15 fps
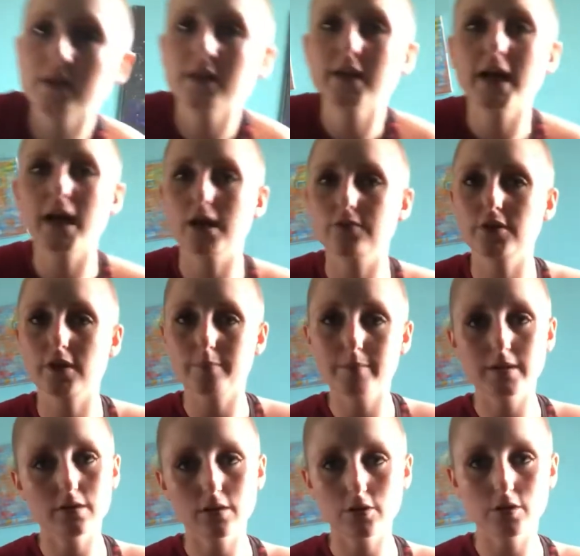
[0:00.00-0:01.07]
having a
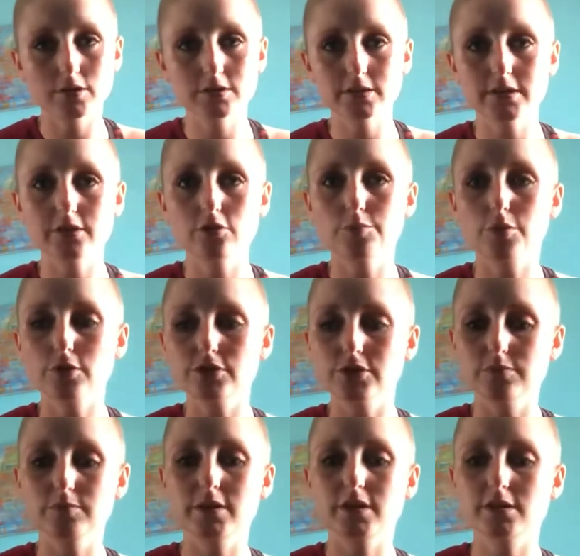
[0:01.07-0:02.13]
pillow underneath your bottom
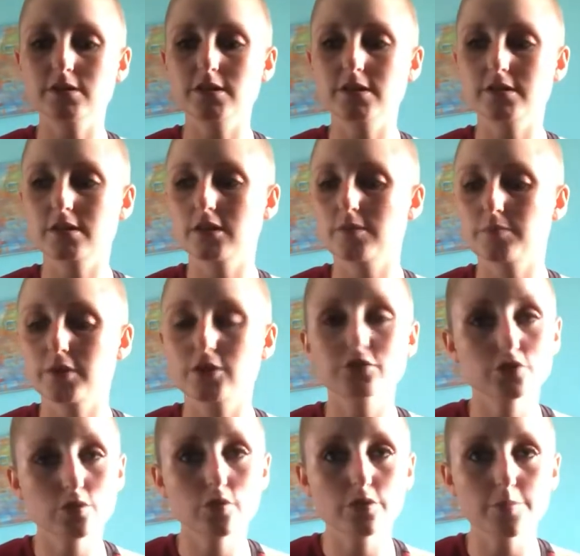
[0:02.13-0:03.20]
because you're
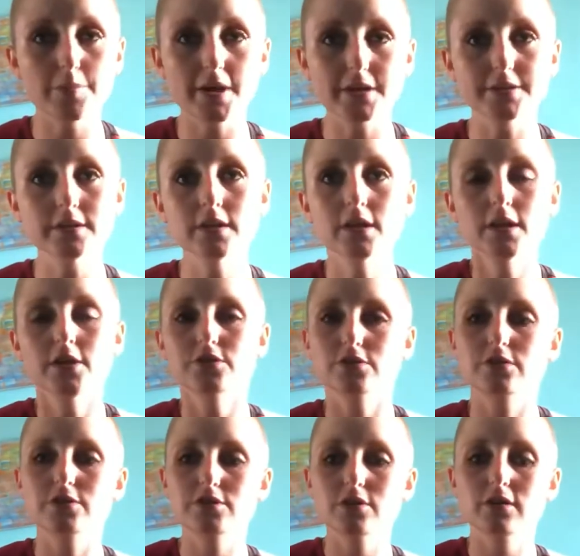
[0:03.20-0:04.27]
on the bed. So the
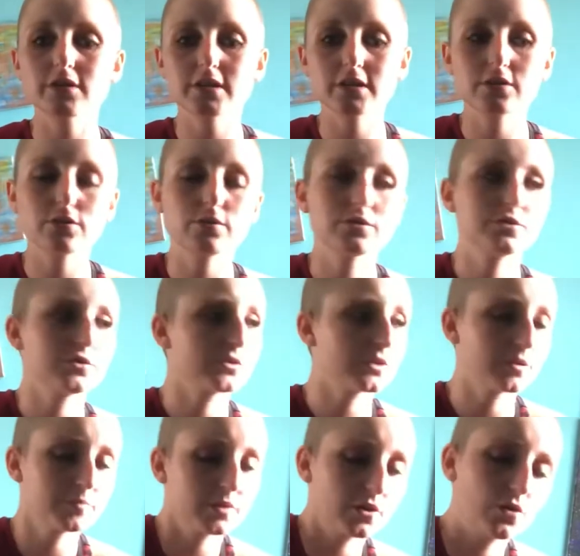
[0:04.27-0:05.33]
side angle is just going to
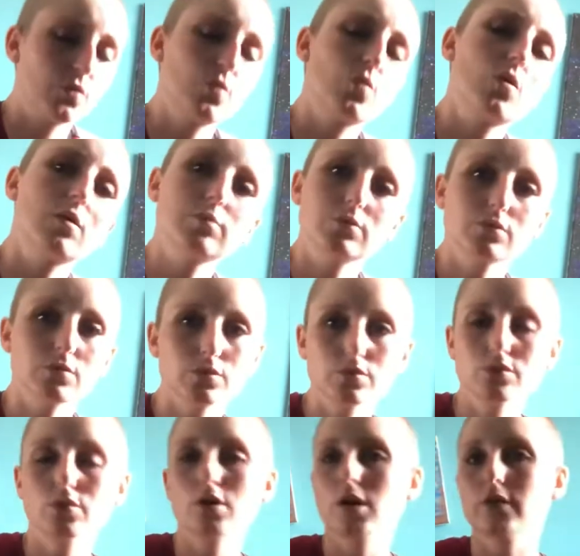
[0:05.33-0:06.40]
make you wobble all
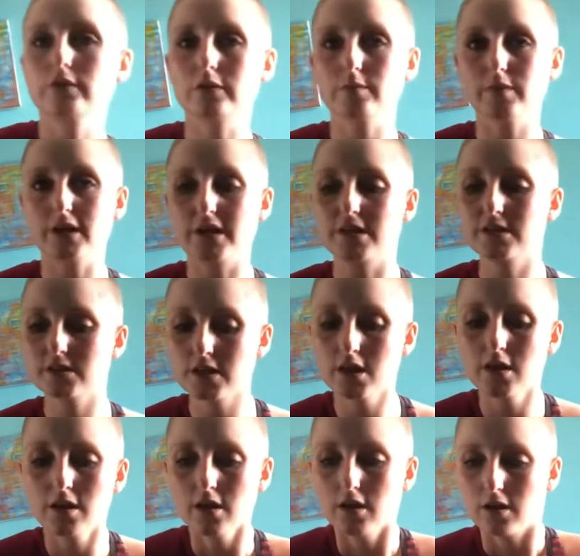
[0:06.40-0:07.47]
over the place.
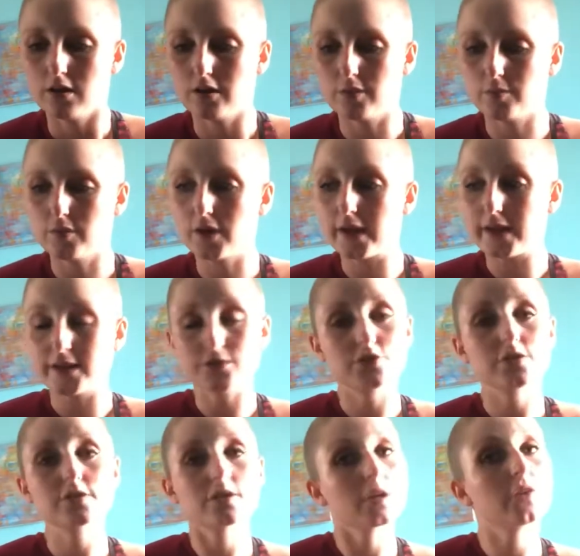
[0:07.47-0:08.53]
It's
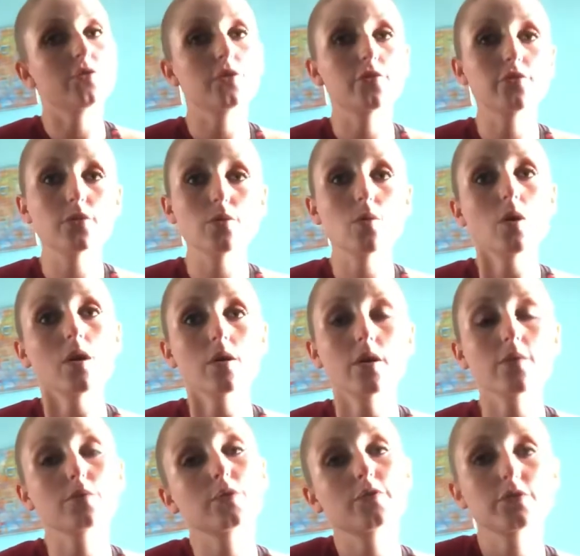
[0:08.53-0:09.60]
just that if you feel
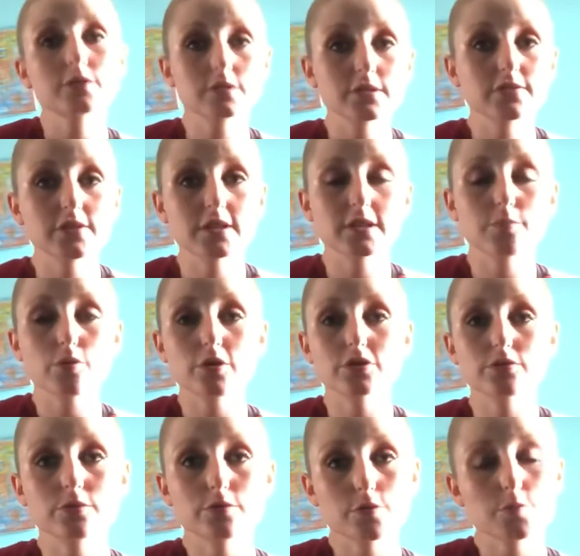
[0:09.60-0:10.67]
uncomfortable, if you start to feel any pressure
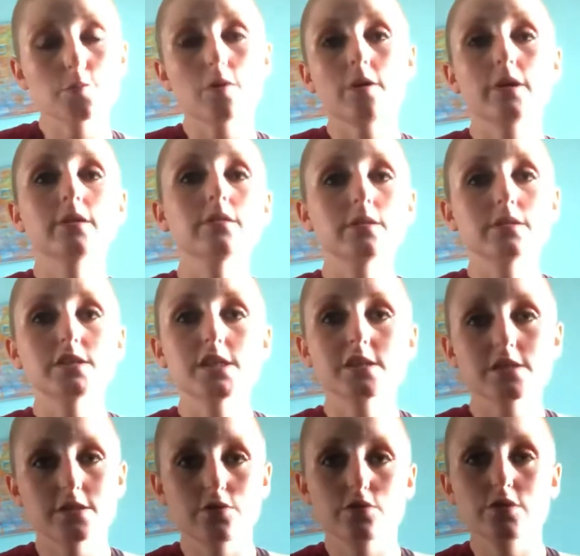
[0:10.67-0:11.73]
spine and
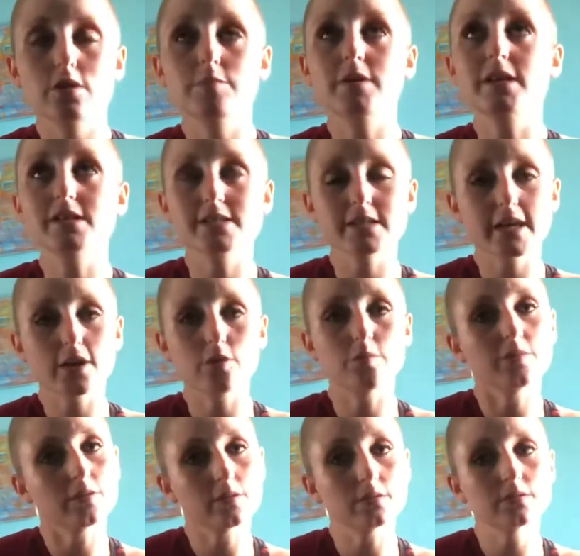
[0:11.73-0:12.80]
tensing your tummy isn't helping
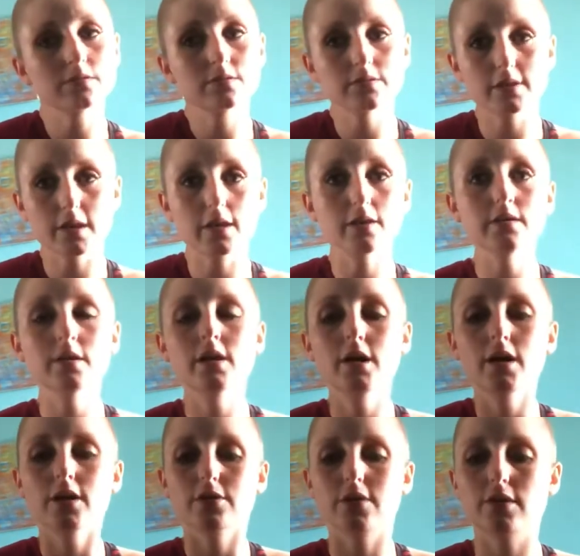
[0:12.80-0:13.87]
that,
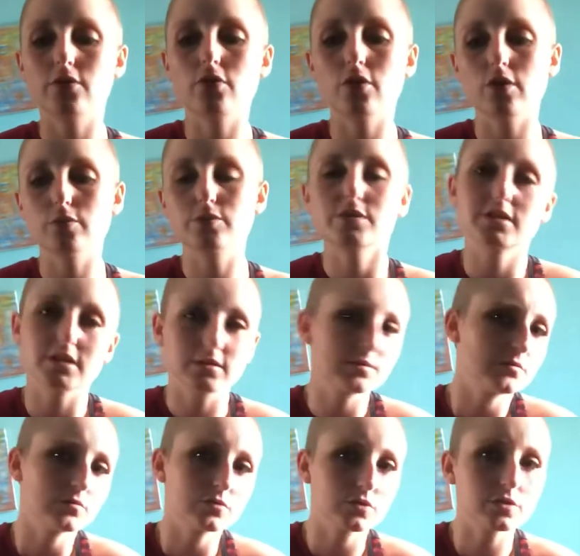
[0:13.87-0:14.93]
then I would say
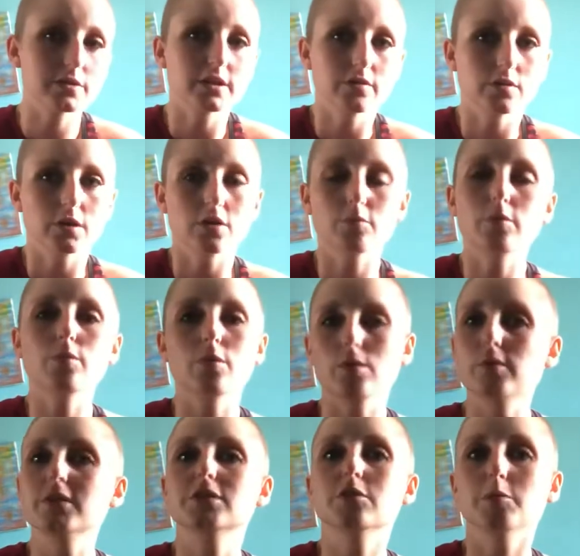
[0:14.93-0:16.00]
just leave it a little bit while,
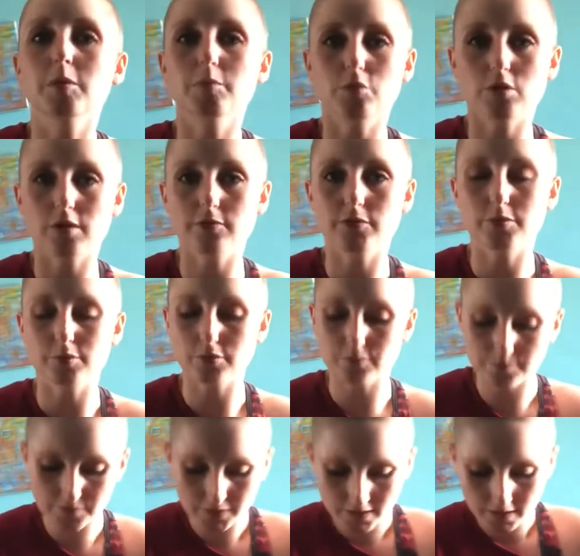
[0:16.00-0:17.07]
wait till you're a bit more comfortable.
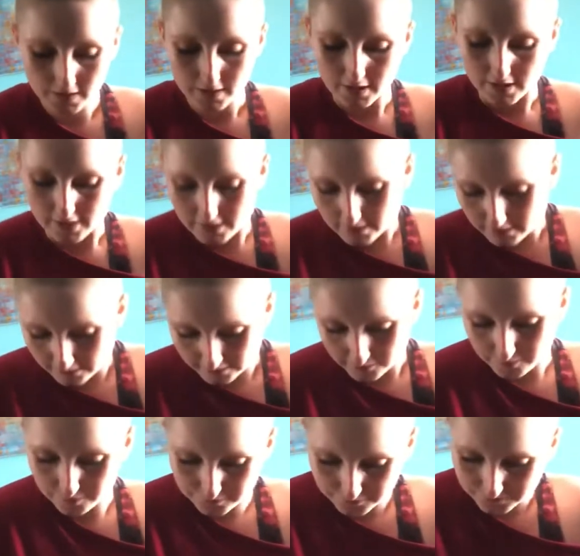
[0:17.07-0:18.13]
Now,
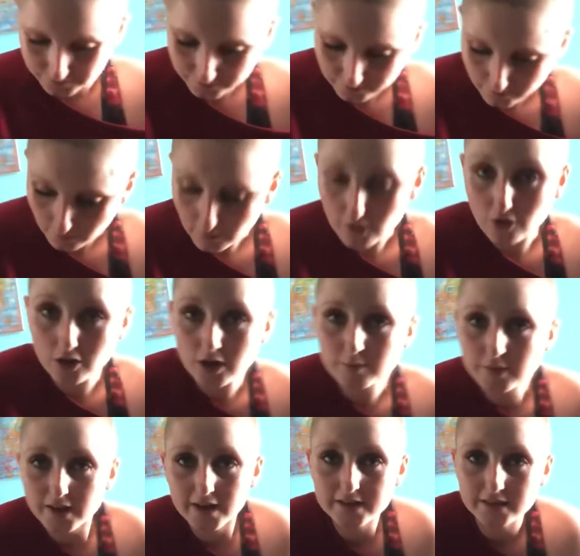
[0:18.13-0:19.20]
I'm
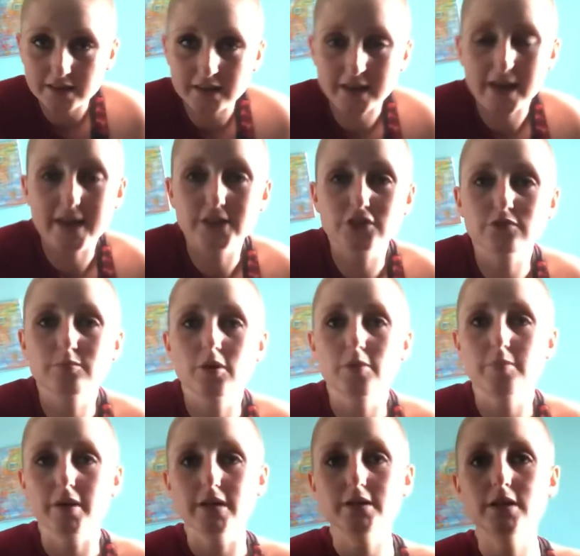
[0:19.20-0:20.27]
at the edge of my
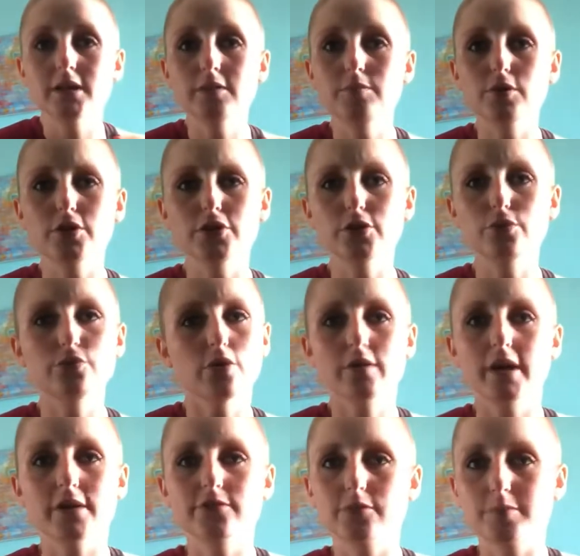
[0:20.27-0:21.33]
bed, but you don't
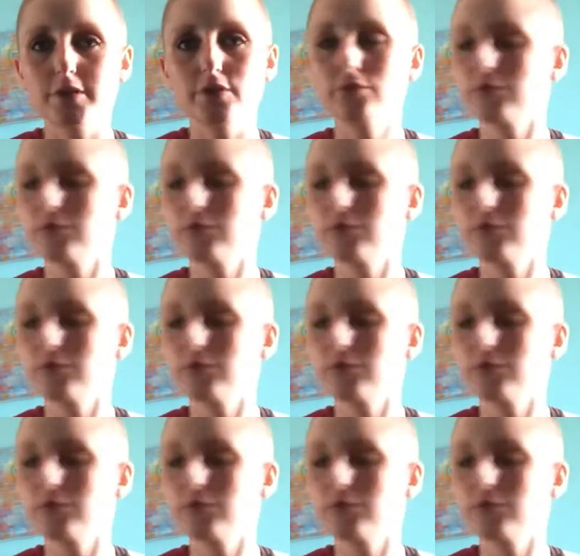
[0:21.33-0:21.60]
have to be. You